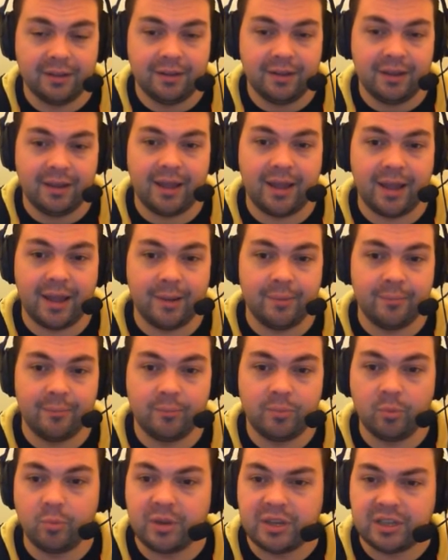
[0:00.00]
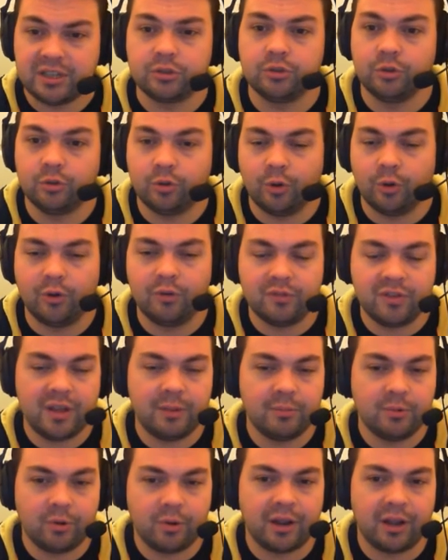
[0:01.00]
But we stood off
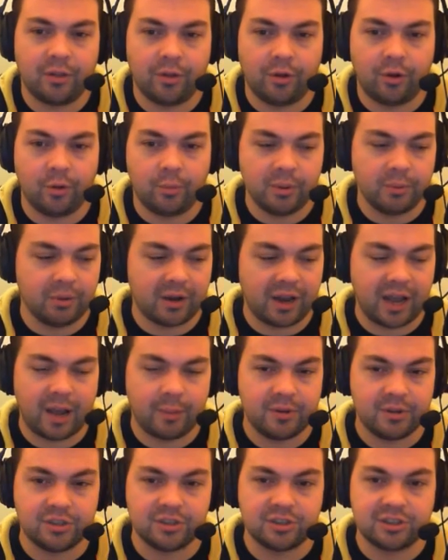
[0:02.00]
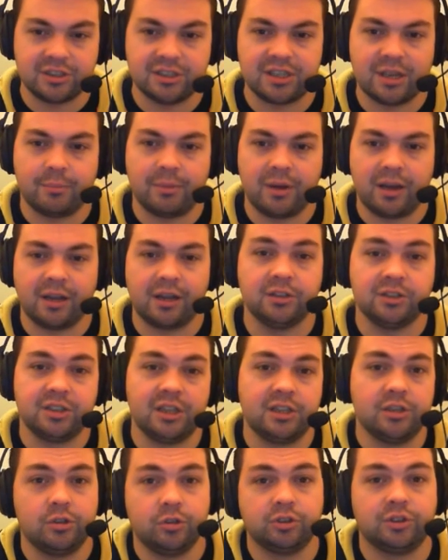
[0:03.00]
them quite a lot. We were happy just to sit back and
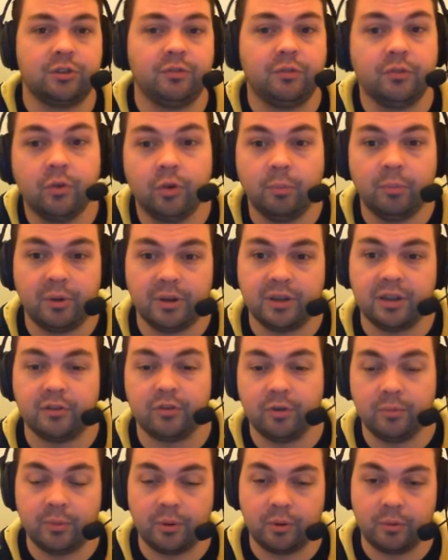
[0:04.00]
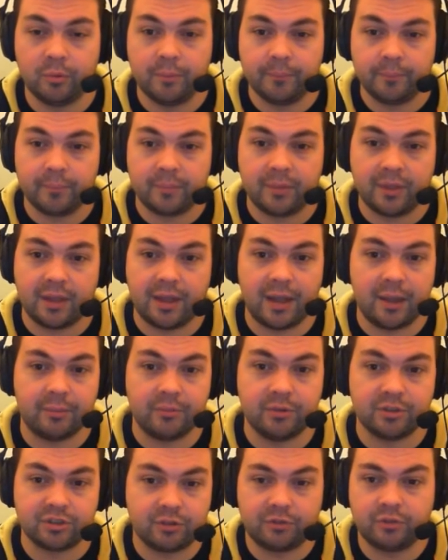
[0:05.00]
say, do you know something, go and play your football.
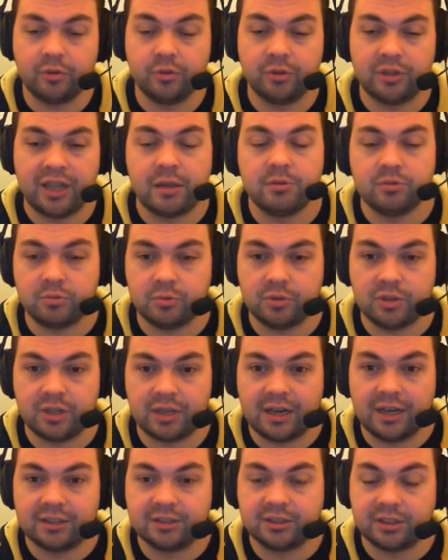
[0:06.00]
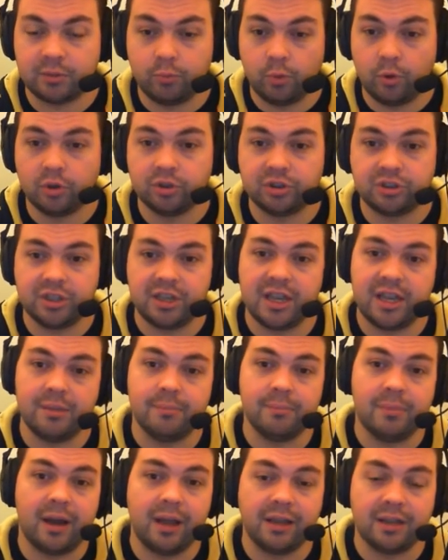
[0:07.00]
There's a few times where you can actually watch the
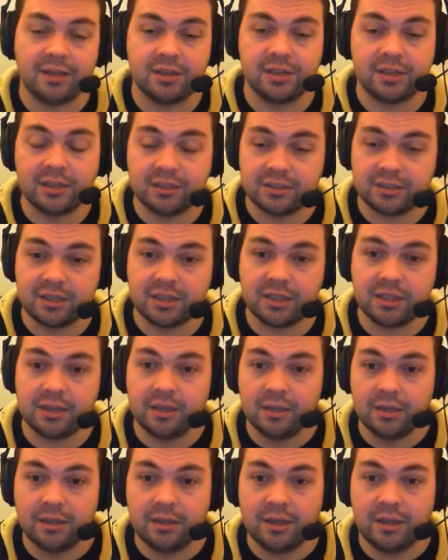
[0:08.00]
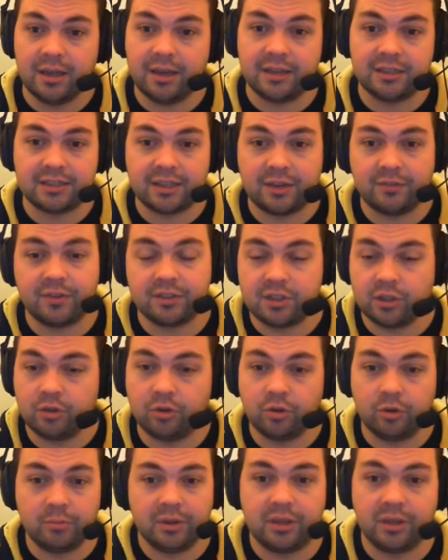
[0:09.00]
game back and you can see Eric
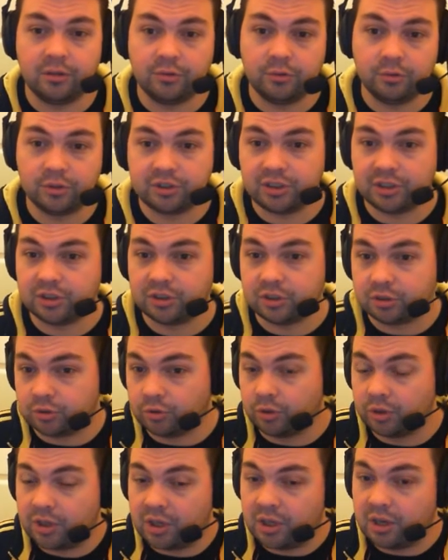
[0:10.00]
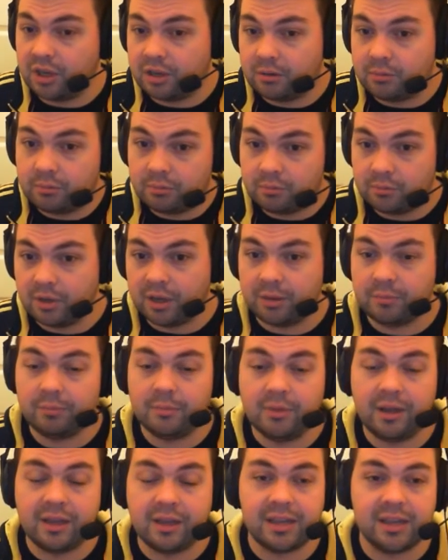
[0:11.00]
Savichenko, Mikhail Lustig just looking at
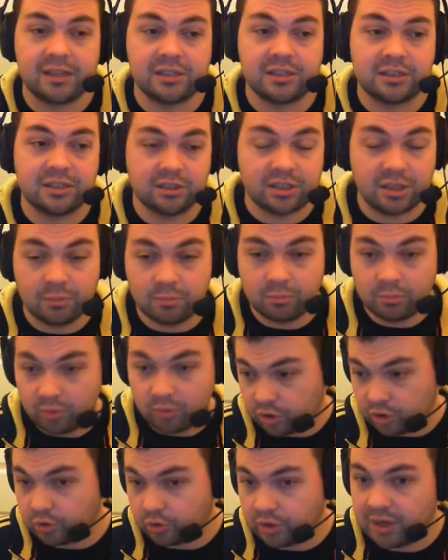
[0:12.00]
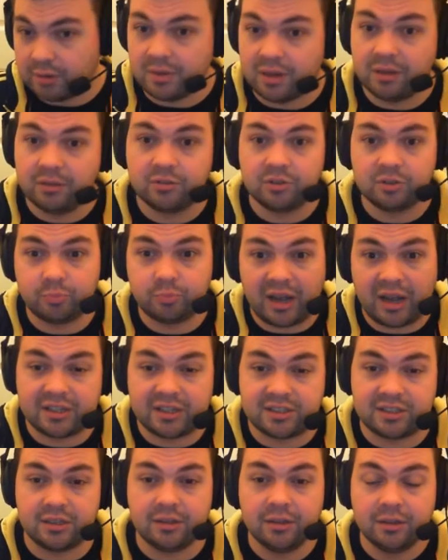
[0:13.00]
Iniesta and saying, on you go then mate, just pass it.